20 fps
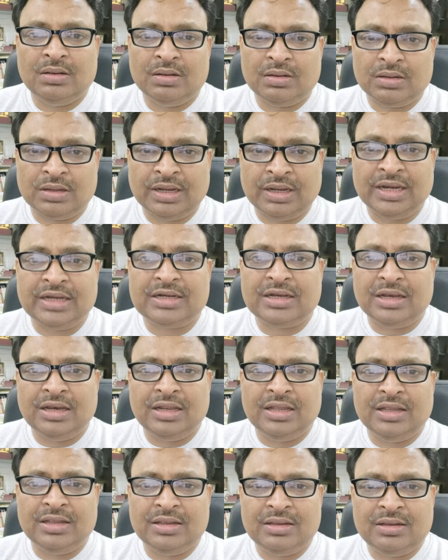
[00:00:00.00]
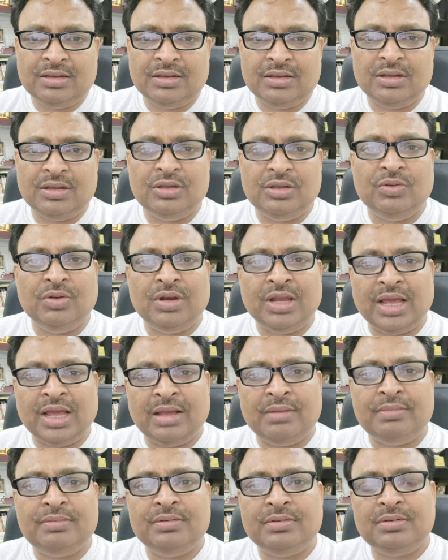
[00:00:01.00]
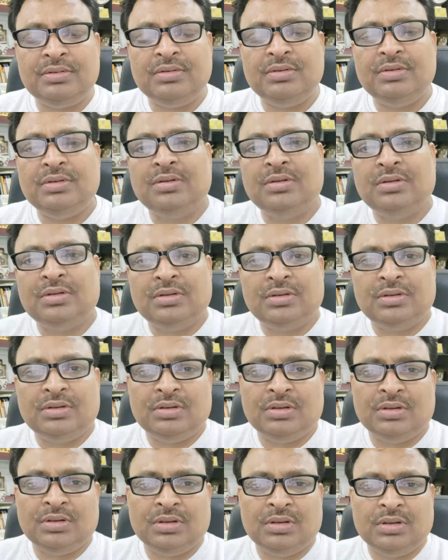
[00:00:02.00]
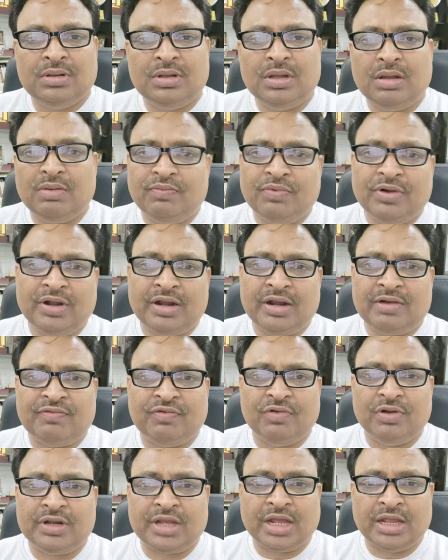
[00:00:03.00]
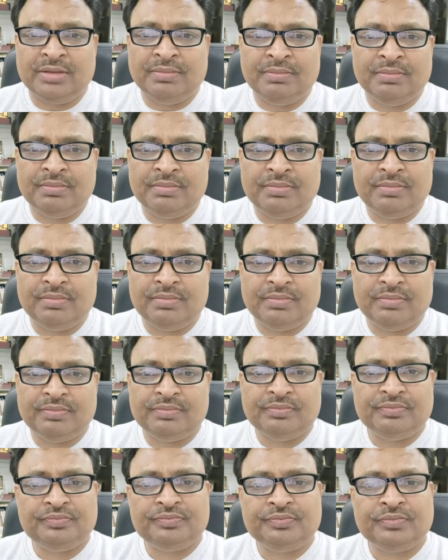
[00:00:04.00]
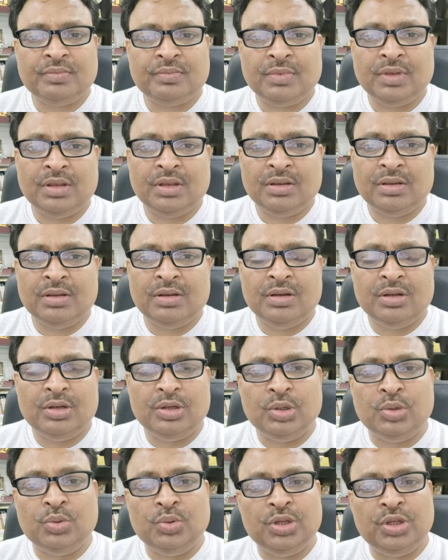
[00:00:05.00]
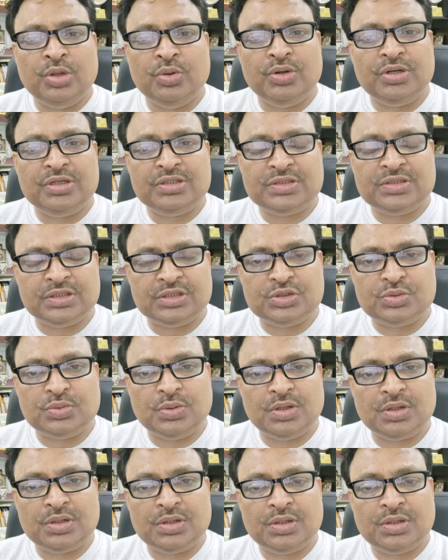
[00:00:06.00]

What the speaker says: correctly, you will have a wonderful time doing your research work.